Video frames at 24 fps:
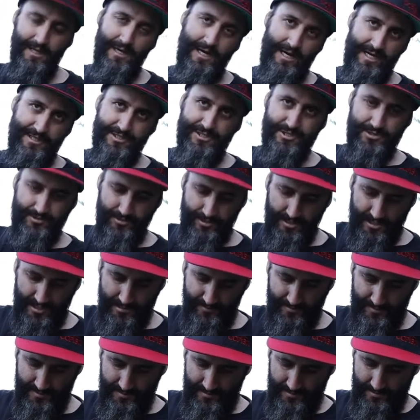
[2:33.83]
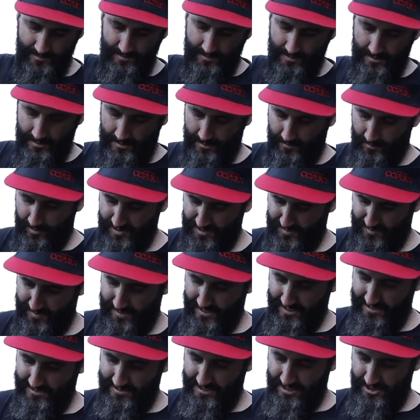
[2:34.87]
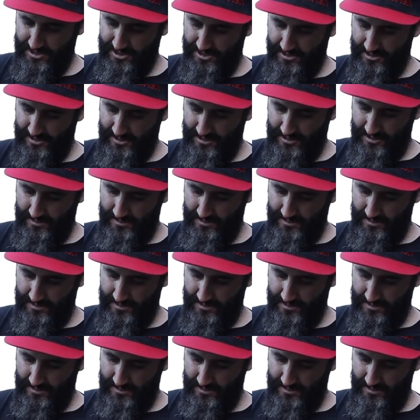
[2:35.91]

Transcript: I screwed up and wasn't paying attention, and